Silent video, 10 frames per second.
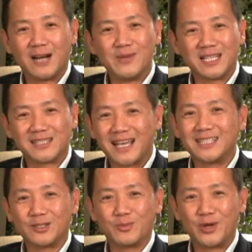I'm
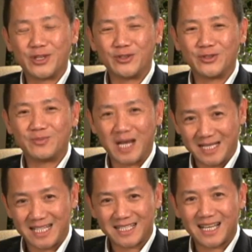excited to bring you my
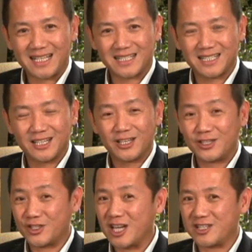next guest,
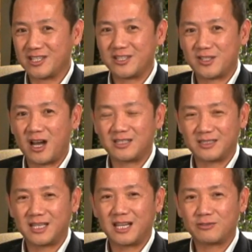Judge John
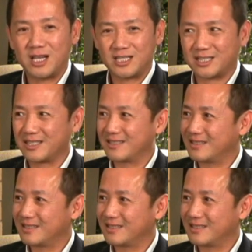Karesh.